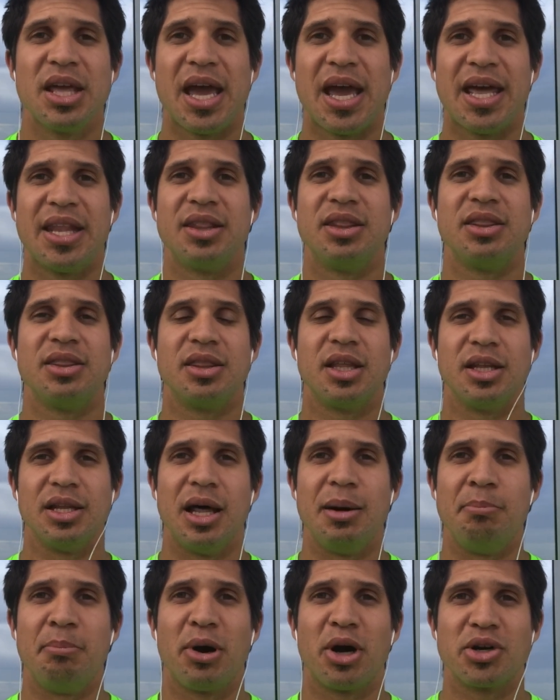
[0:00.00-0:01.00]
and the
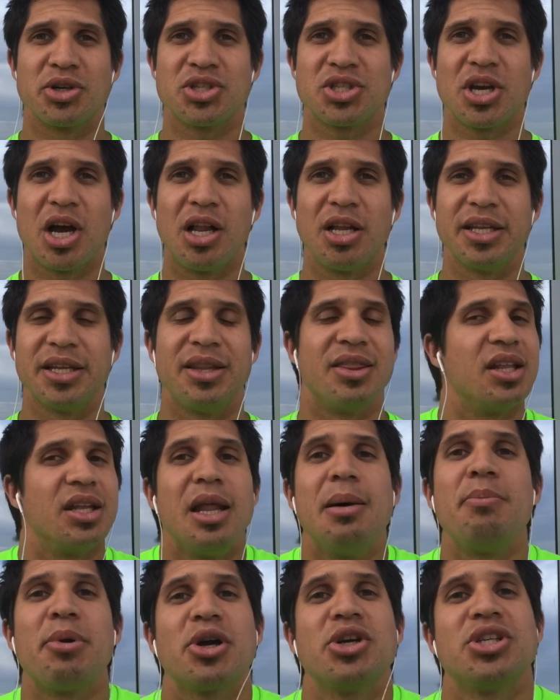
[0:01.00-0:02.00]
lumbar solid, the
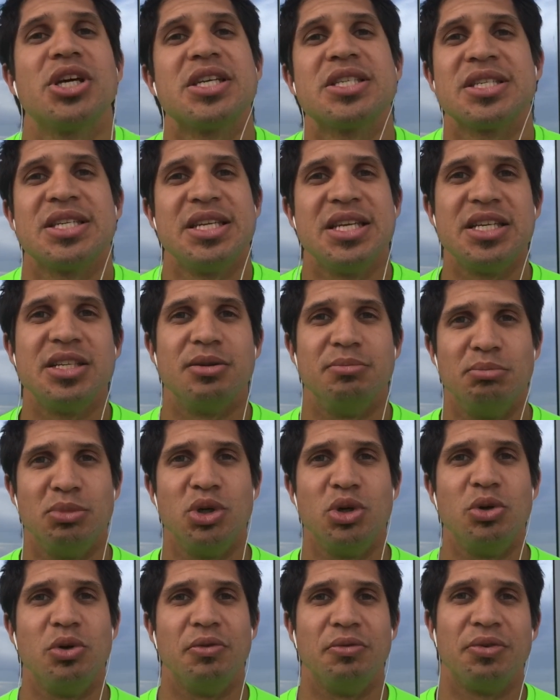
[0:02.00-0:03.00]
lumbar doesn't need to
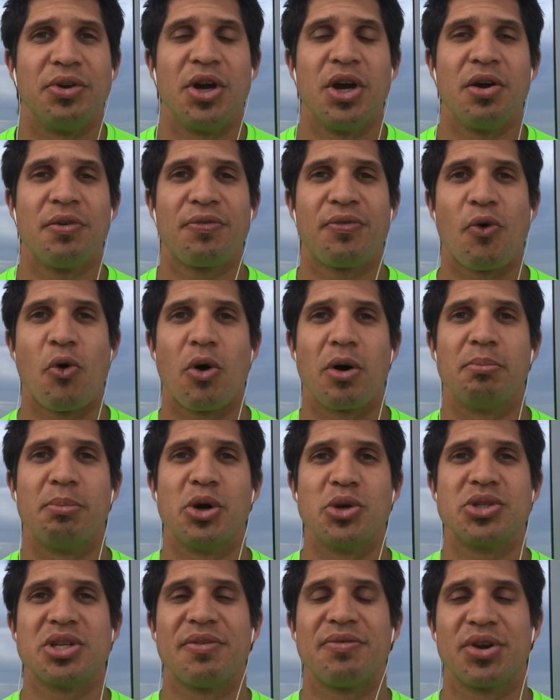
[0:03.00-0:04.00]
move for
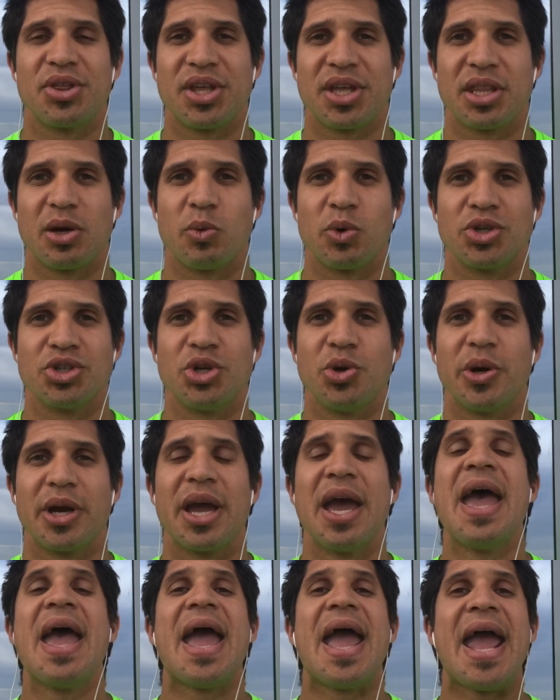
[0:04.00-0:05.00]
most everything that we're doing.